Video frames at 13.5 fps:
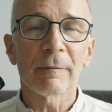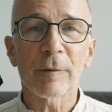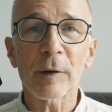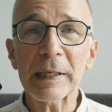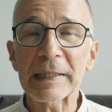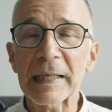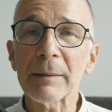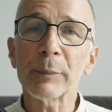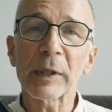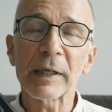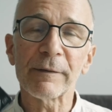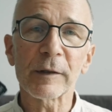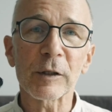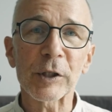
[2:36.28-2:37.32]
For example,
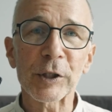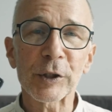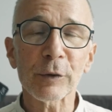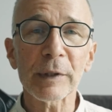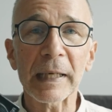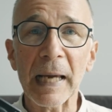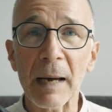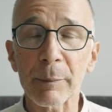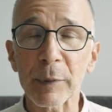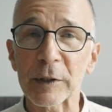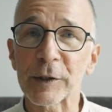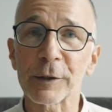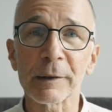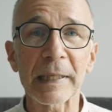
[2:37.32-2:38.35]
if your shooting
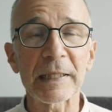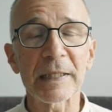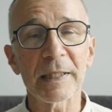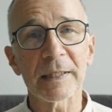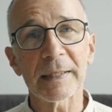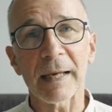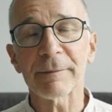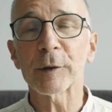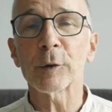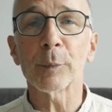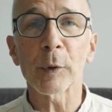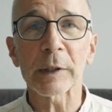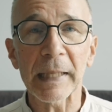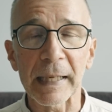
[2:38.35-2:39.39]
aperture is
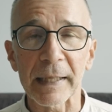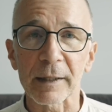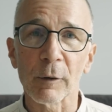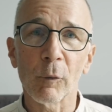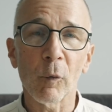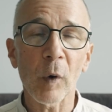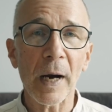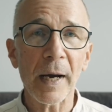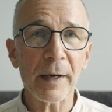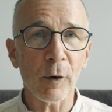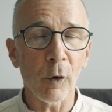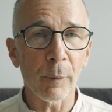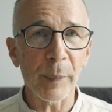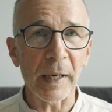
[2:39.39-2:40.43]
f2.8 wide
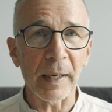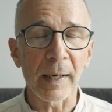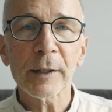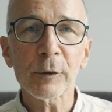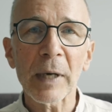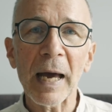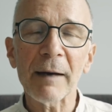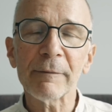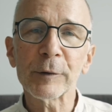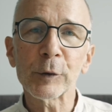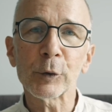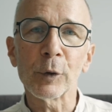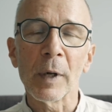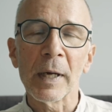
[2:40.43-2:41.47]
open, you have
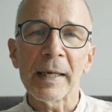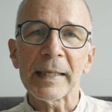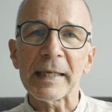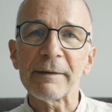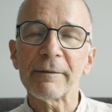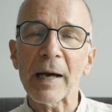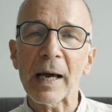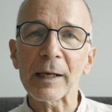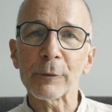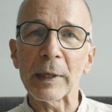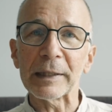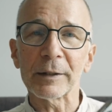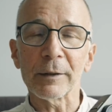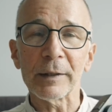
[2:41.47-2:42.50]
to
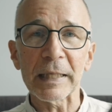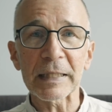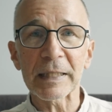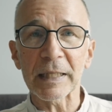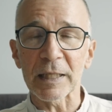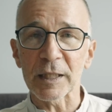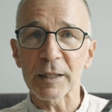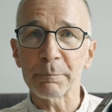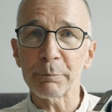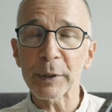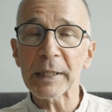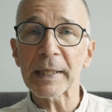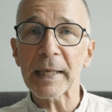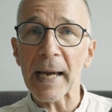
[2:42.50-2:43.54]
evaluate the distance
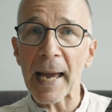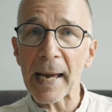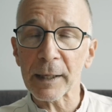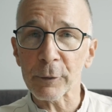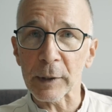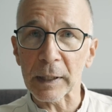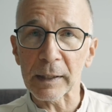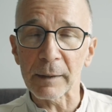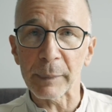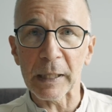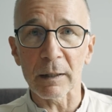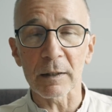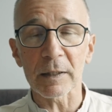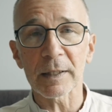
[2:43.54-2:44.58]
pretty accurately
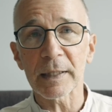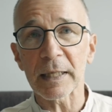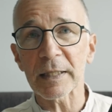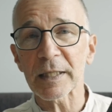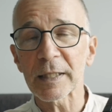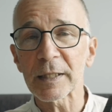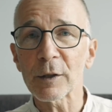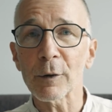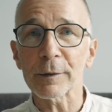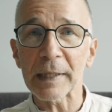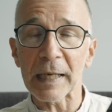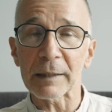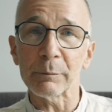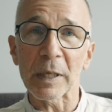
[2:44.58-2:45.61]
because there's not
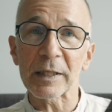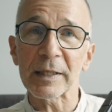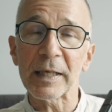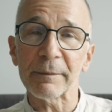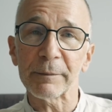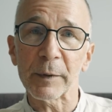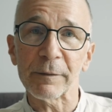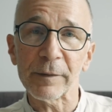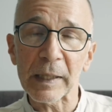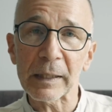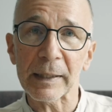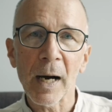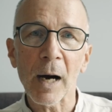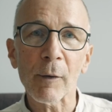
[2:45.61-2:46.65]
that much depth of
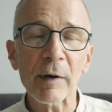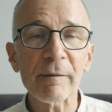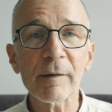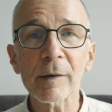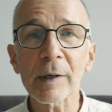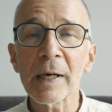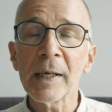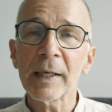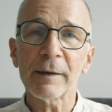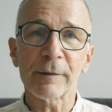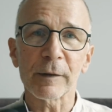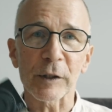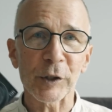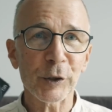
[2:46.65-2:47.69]
field. However,
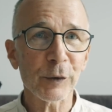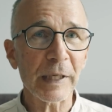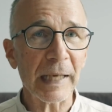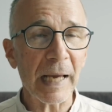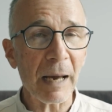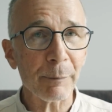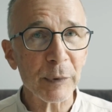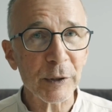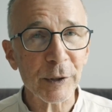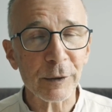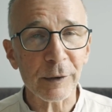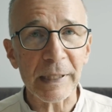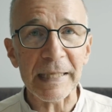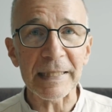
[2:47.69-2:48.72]
if your shooting
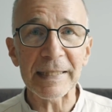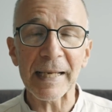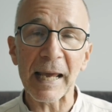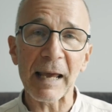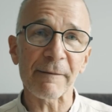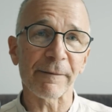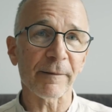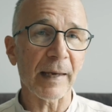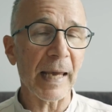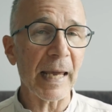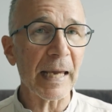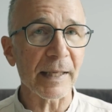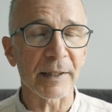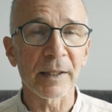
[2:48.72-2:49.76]
aperture is
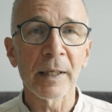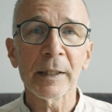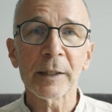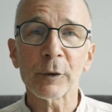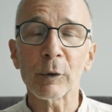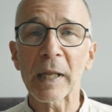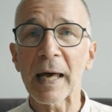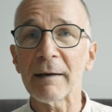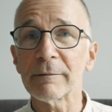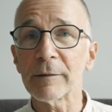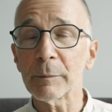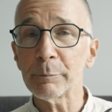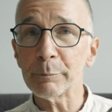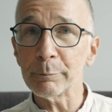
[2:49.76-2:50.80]
f8, you will
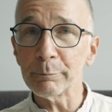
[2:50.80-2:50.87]
have